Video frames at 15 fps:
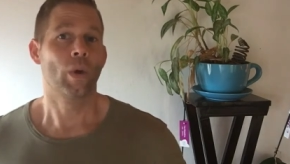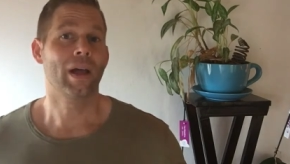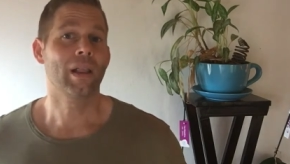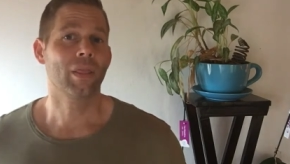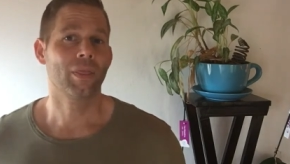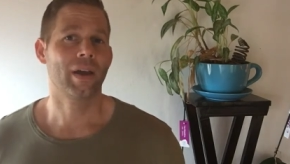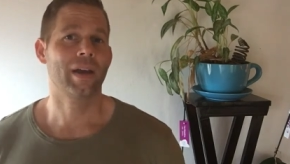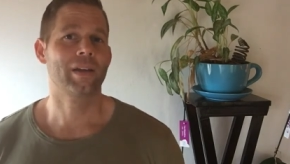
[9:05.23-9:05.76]

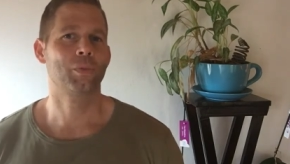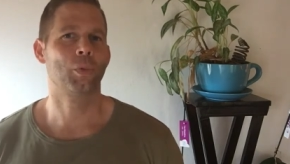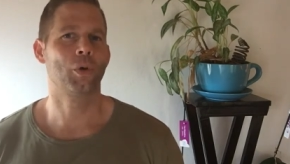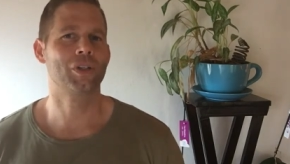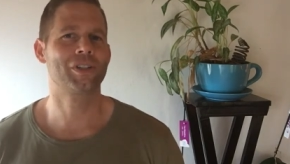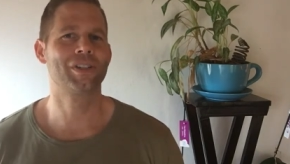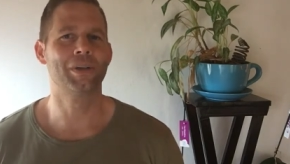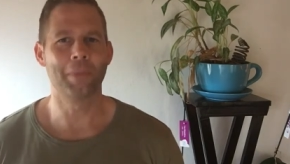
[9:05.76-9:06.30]
Well, that
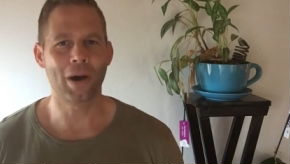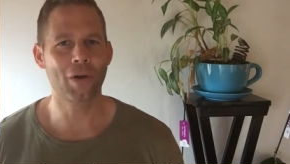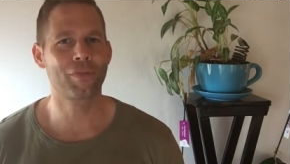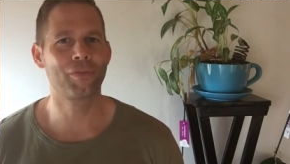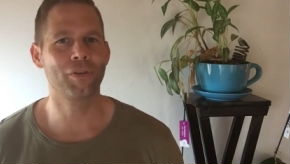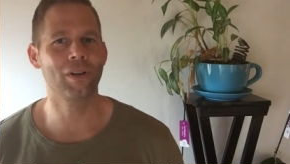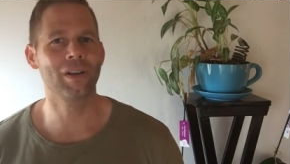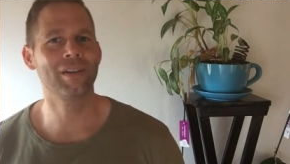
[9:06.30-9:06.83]
was a
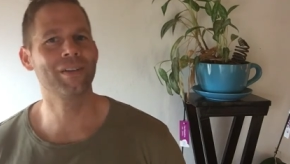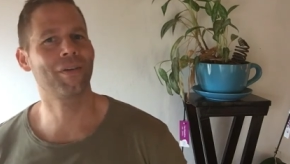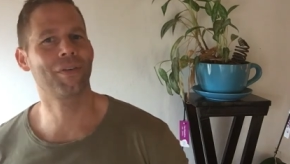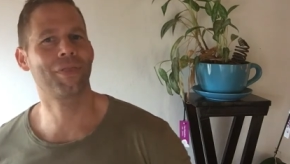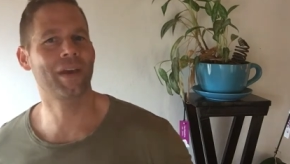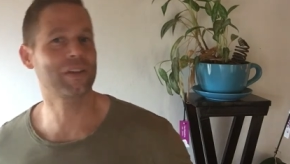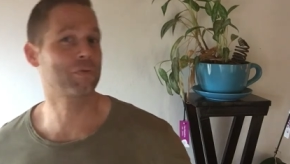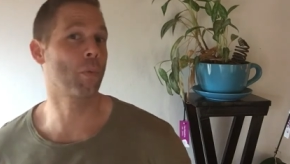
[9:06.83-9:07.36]
mouthful.
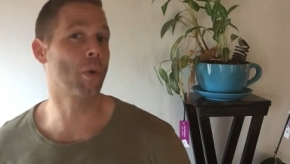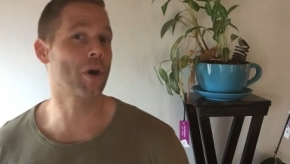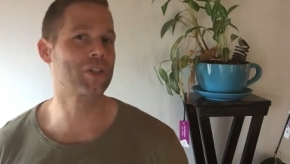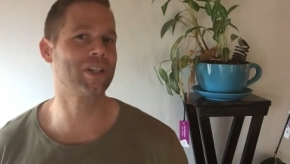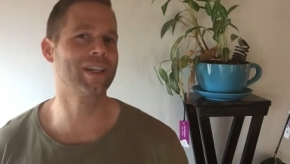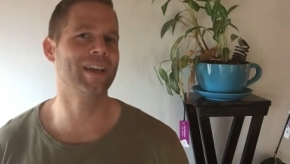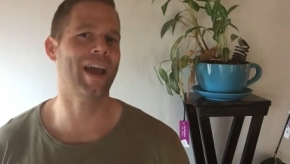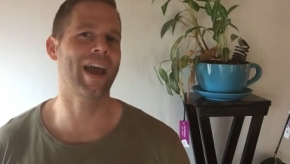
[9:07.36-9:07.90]
Thanks for
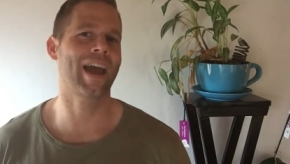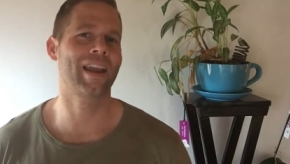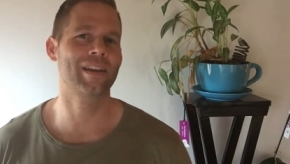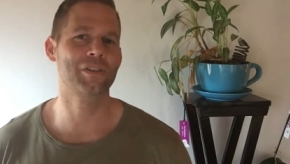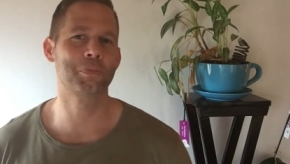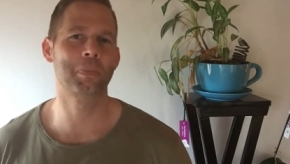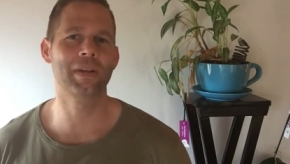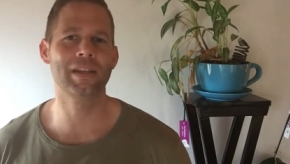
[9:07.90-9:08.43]
watching
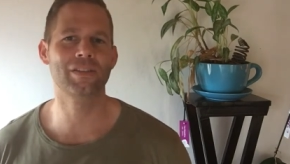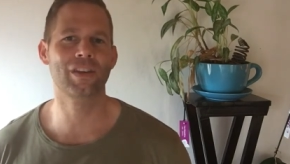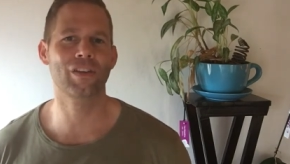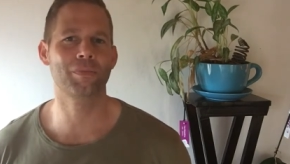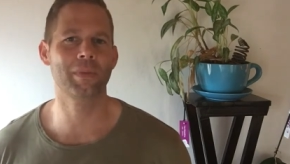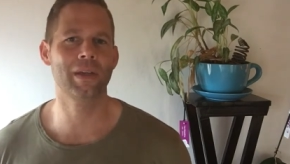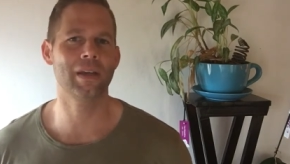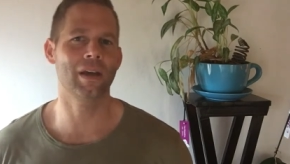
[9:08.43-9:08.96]
and please
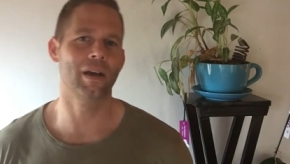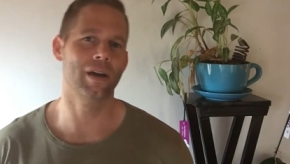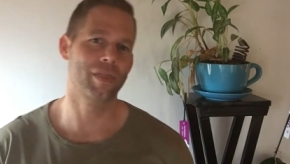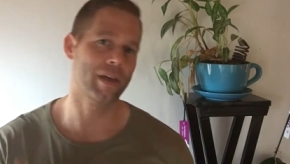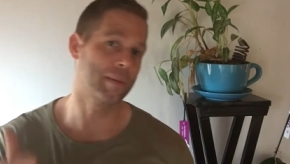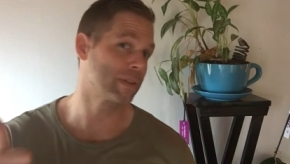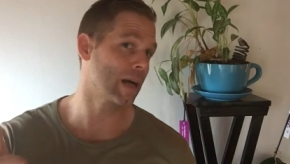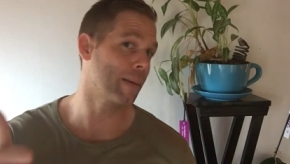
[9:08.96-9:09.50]
give me a
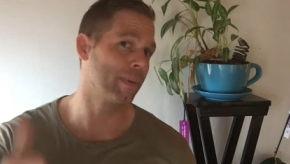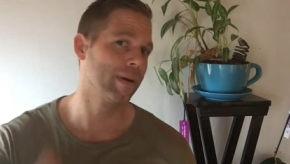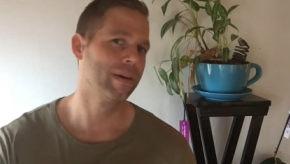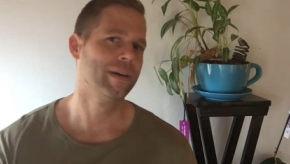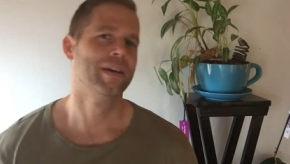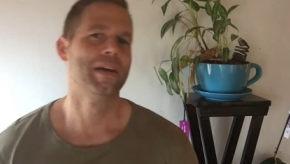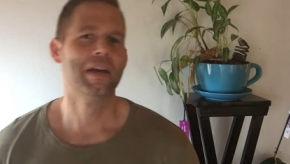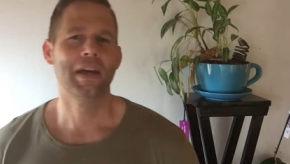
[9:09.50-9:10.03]
thumbs up
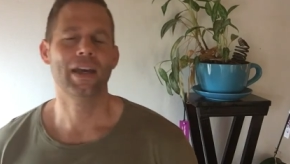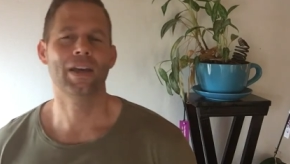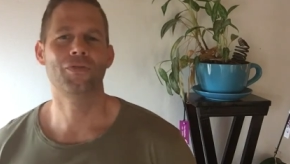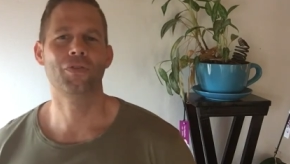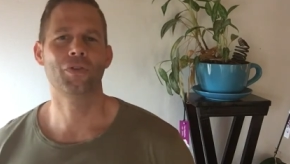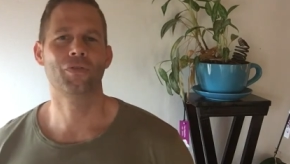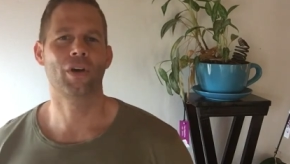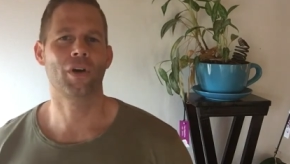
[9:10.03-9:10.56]

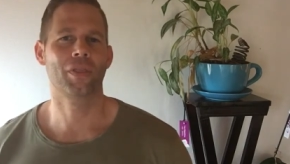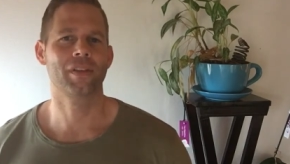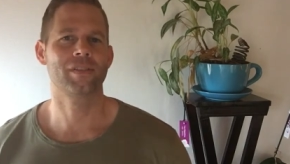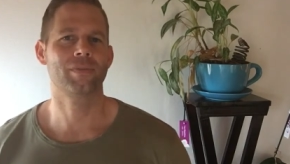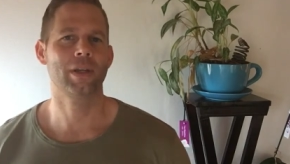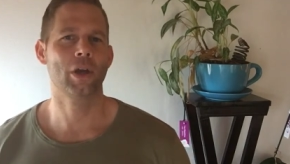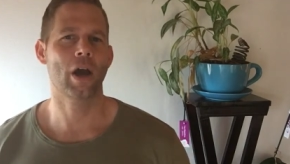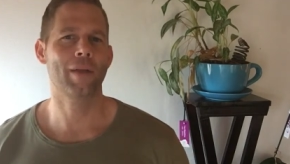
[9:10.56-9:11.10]
if you found
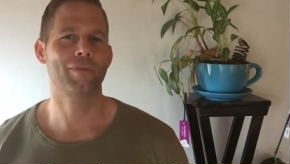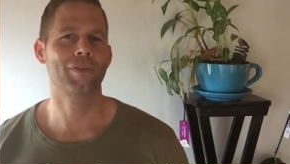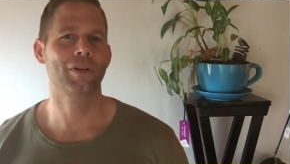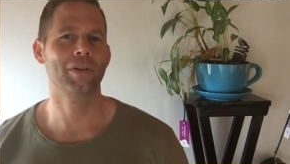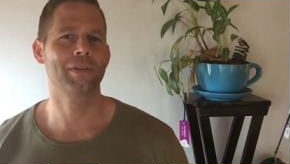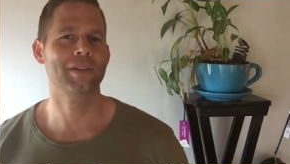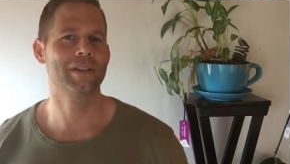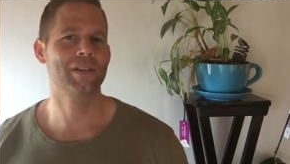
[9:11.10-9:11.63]
this video
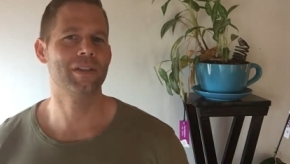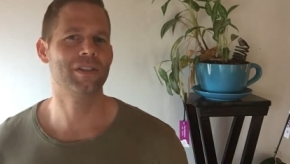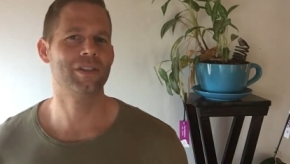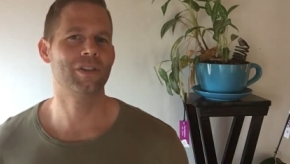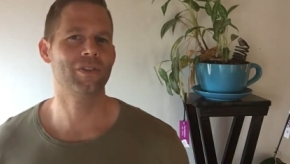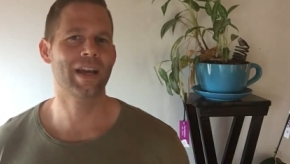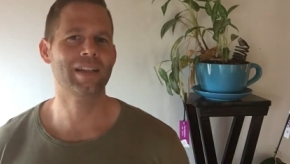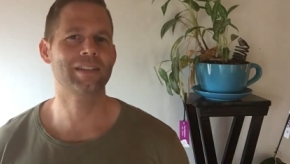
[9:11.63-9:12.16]
helpful.
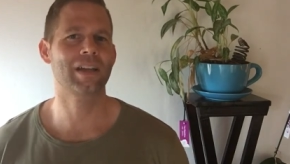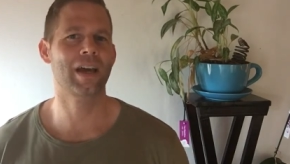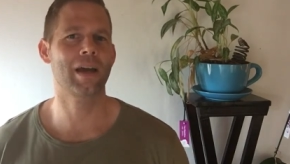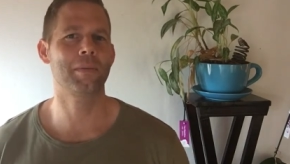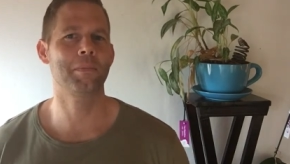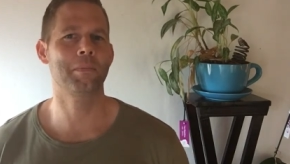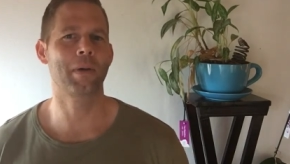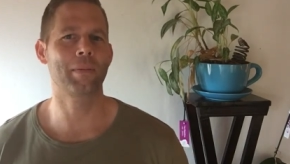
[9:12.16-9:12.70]
See you next
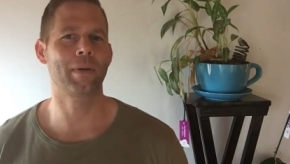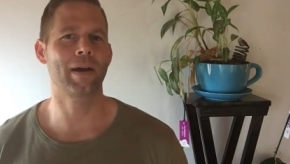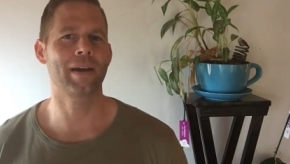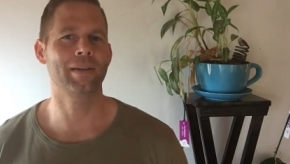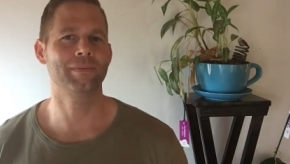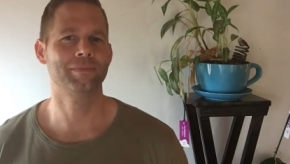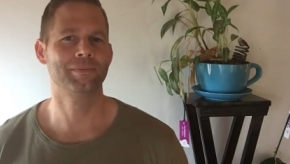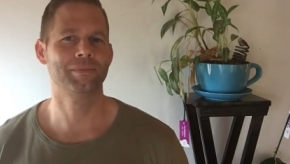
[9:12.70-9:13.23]
time. Bye
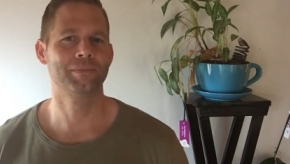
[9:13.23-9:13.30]
bye.